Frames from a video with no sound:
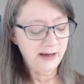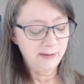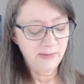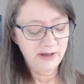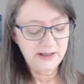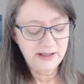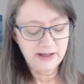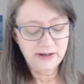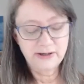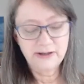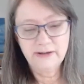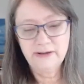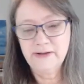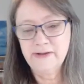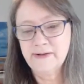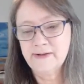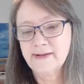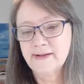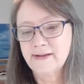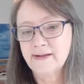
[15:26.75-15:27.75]

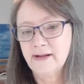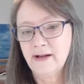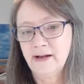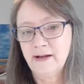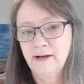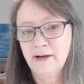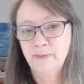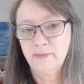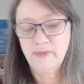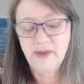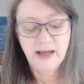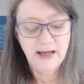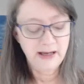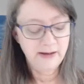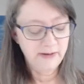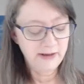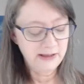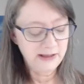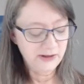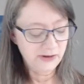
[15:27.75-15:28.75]
materials in
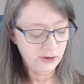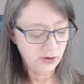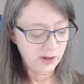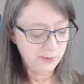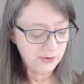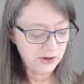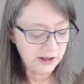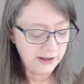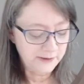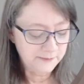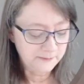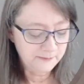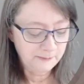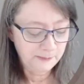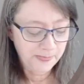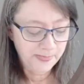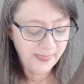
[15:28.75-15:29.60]
the description,